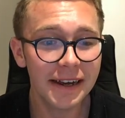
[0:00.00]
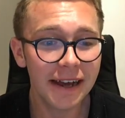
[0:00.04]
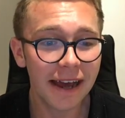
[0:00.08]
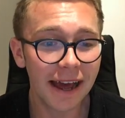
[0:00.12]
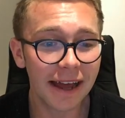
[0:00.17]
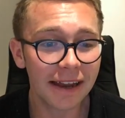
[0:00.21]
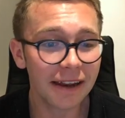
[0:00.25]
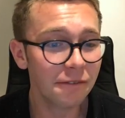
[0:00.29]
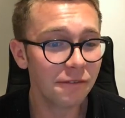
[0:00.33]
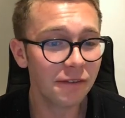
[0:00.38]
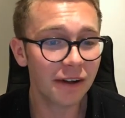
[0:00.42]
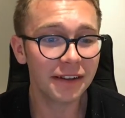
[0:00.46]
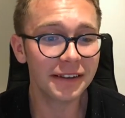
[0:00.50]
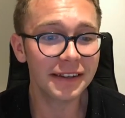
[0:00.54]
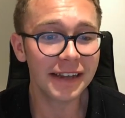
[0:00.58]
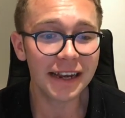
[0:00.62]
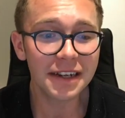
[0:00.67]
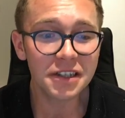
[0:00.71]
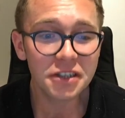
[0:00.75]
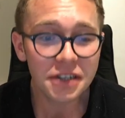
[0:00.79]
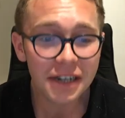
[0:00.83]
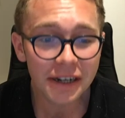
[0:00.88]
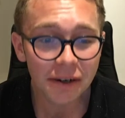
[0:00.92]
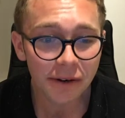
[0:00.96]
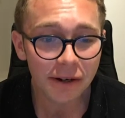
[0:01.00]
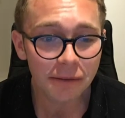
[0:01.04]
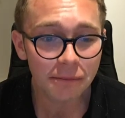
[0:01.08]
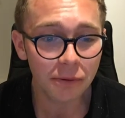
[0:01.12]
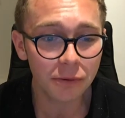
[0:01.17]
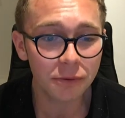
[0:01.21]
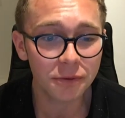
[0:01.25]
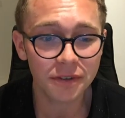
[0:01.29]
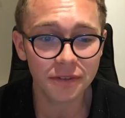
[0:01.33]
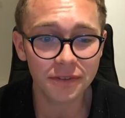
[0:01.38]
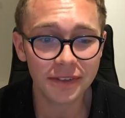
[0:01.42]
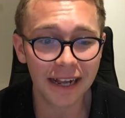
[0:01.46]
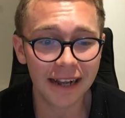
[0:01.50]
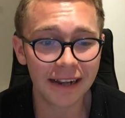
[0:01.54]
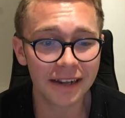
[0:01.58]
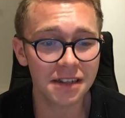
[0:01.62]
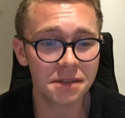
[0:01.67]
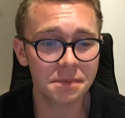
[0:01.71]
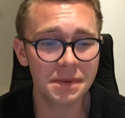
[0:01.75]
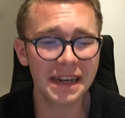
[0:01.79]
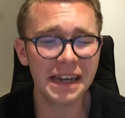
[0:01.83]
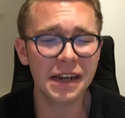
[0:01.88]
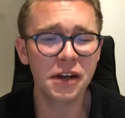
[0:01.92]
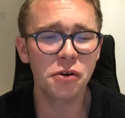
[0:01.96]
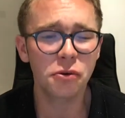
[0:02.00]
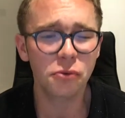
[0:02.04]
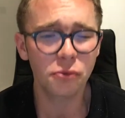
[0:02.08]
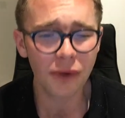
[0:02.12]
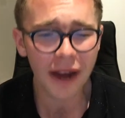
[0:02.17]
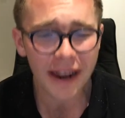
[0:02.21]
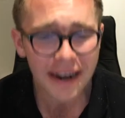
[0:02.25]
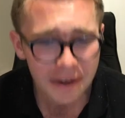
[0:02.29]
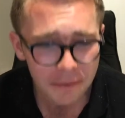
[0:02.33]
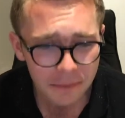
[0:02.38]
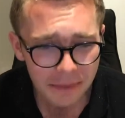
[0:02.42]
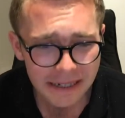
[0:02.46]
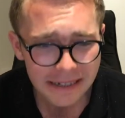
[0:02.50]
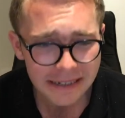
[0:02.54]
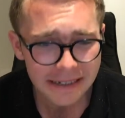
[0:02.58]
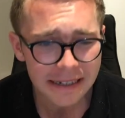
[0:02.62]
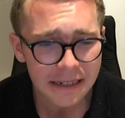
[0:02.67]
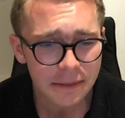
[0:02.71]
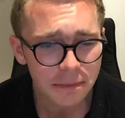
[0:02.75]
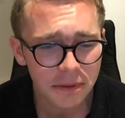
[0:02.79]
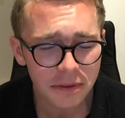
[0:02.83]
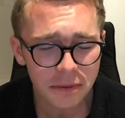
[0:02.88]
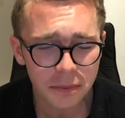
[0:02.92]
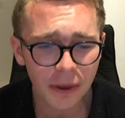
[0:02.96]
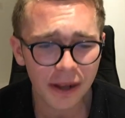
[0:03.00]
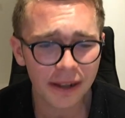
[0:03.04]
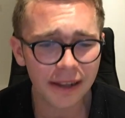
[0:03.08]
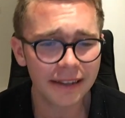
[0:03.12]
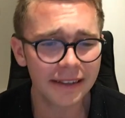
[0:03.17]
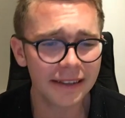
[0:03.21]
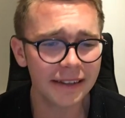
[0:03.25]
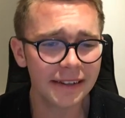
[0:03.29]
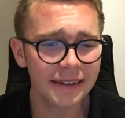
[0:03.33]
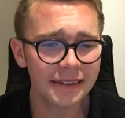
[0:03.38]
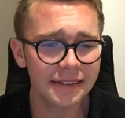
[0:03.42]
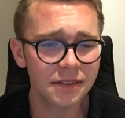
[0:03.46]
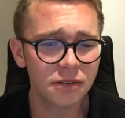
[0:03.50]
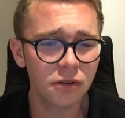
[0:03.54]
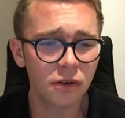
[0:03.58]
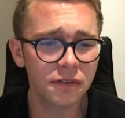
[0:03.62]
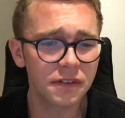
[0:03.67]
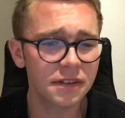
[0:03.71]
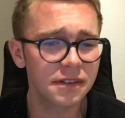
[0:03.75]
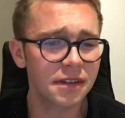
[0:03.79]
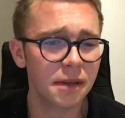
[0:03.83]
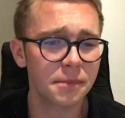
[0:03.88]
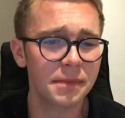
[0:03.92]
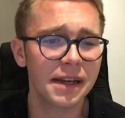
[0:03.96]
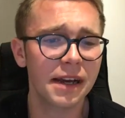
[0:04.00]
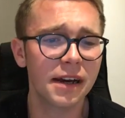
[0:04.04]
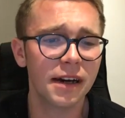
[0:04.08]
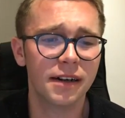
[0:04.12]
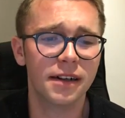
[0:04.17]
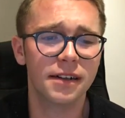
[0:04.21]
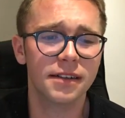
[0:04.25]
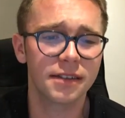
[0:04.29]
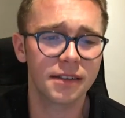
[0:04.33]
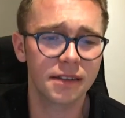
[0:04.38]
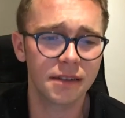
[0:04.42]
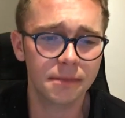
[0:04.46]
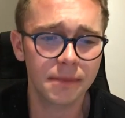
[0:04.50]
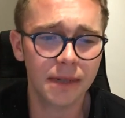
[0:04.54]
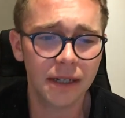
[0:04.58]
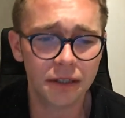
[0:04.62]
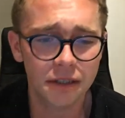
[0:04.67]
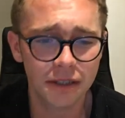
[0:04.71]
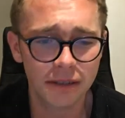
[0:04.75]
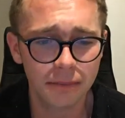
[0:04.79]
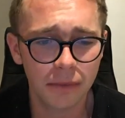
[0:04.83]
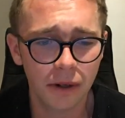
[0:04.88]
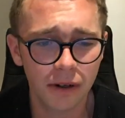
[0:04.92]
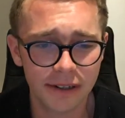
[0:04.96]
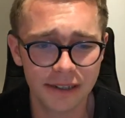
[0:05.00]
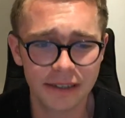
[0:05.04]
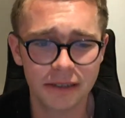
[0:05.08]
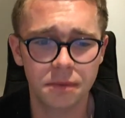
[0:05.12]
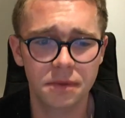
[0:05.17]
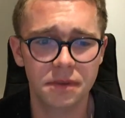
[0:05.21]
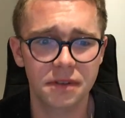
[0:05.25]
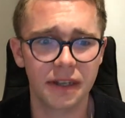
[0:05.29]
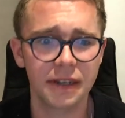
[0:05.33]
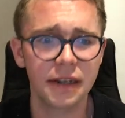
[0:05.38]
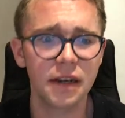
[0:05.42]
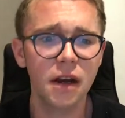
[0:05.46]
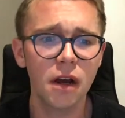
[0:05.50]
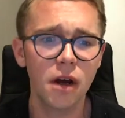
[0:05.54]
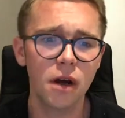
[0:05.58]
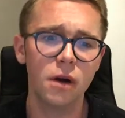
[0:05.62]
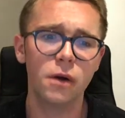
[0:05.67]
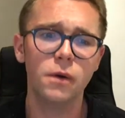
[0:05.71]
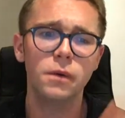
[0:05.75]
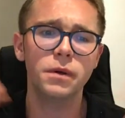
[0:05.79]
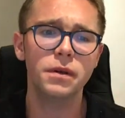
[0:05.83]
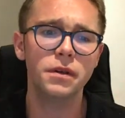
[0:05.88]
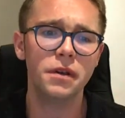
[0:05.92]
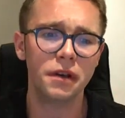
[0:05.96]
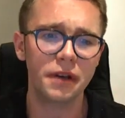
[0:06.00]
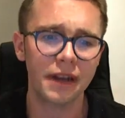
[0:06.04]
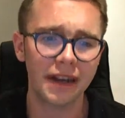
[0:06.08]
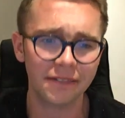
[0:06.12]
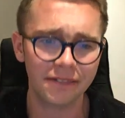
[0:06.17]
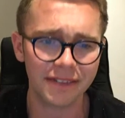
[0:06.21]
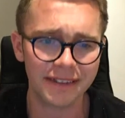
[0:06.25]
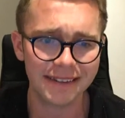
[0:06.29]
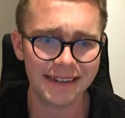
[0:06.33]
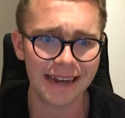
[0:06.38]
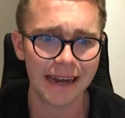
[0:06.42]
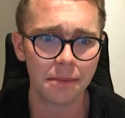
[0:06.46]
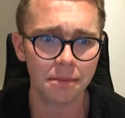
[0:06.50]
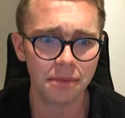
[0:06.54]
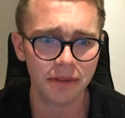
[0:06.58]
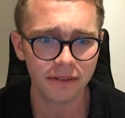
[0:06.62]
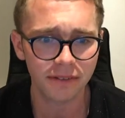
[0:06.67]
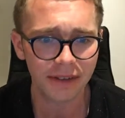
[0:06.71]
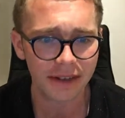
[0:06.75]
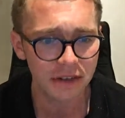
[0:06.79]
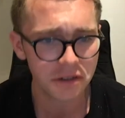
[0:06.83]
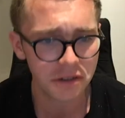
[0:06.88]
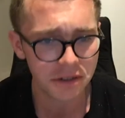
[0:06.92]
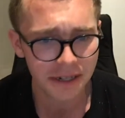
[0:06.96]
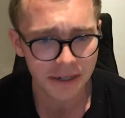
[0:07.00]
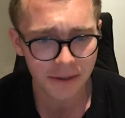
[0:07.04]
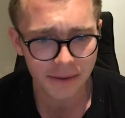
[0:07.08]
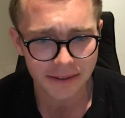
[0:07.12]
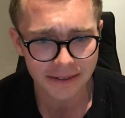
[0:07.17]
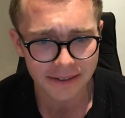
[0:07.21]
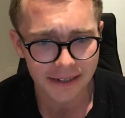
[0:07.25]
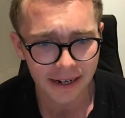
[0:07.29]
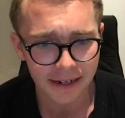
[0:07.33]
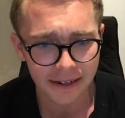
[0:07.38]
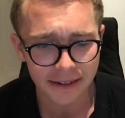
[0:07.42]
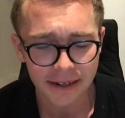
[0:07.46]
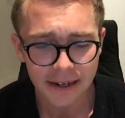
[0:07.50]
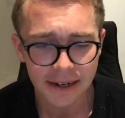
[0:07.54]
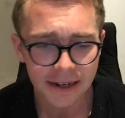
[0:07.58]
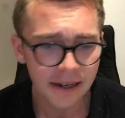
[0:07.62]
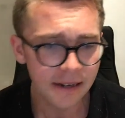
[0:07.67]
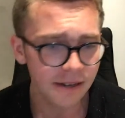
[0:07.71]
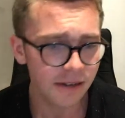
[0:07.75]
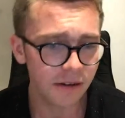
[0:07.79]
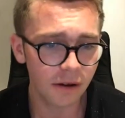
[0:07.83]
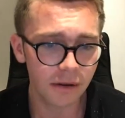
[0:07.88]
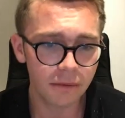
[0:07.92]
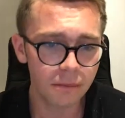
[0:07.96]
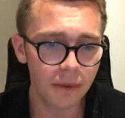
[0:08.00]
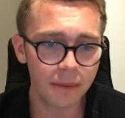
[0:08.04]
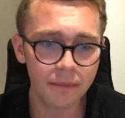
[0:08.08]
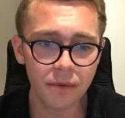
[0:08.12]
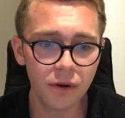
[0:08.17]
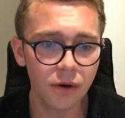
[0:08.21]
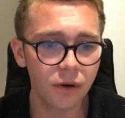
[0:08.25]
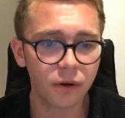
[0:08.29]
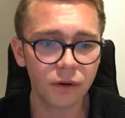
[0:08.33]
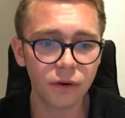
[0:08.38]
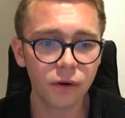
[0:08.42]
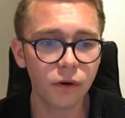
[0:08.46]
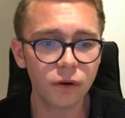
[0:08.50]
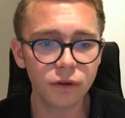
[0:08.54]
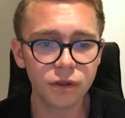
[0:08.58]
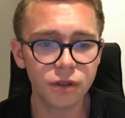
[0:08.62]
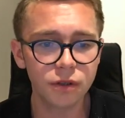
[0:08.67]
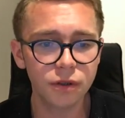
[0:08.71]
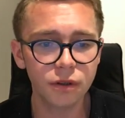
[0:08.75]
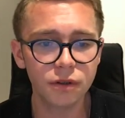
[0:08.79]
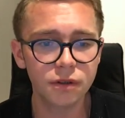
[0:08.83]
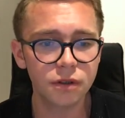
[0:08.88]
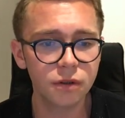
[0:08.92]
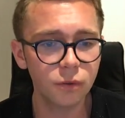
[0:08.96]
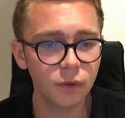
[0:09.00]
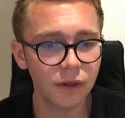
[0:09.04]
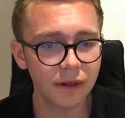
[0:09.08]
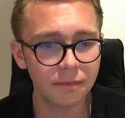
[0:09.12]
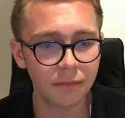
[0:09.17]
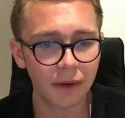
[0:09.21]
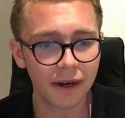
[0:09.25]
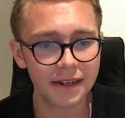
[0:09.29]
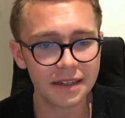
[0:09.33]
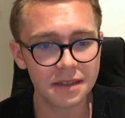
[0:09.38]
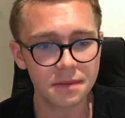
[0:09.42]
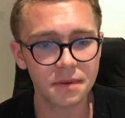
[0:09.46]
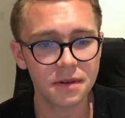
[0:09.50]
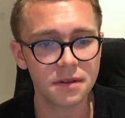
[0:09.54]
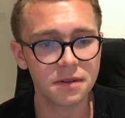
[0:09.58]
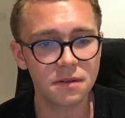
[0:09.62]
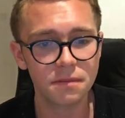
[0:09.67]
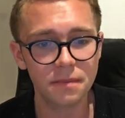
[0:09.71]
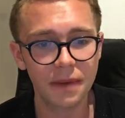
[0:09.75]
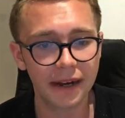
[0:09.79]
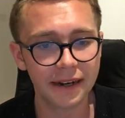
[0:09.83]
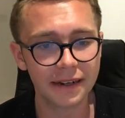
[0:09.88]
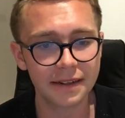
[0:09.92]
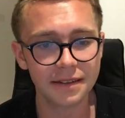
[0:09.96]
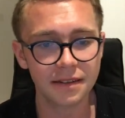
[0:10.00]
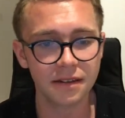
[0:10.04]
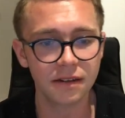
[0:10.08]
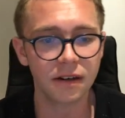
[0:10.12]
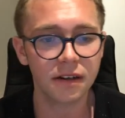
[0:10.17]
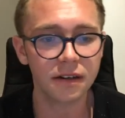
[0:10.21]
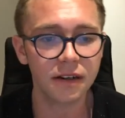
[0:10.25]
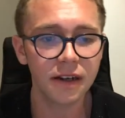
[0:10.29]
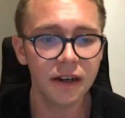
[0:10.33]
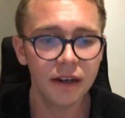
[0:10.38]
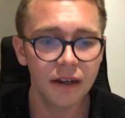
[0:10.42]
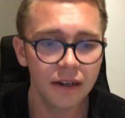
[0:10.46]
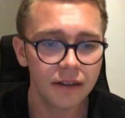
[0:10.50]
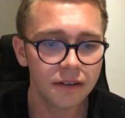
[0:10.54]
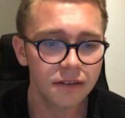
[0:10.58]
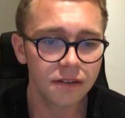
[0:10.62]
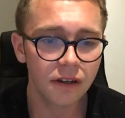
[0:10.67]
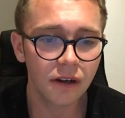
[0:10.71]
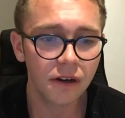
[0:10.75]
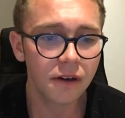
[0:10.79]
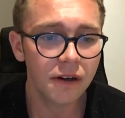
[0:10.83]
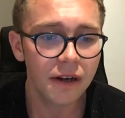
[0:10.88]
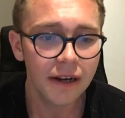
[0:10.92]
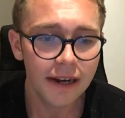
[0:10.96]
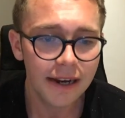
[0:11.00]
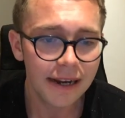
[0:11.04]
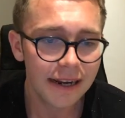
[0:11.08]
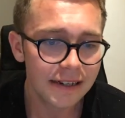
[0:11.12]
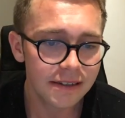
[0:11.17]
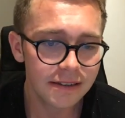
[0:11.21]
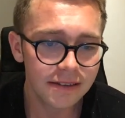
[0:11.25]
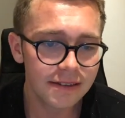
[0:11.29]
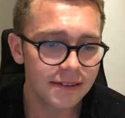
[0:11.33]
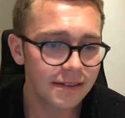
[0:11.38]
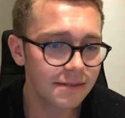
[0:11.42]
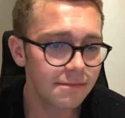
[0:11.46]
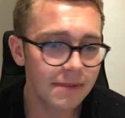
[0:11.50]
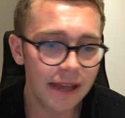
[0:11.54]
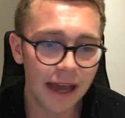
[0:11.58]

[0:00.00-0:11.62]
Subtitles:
And I found the engineering pools of talent to be incredibly deep as well. I think this is often something hurled at emerging markets, which is like, oh, you don't have the depth of engineering talent. Not true at all in my experience of Pakistan. So it's,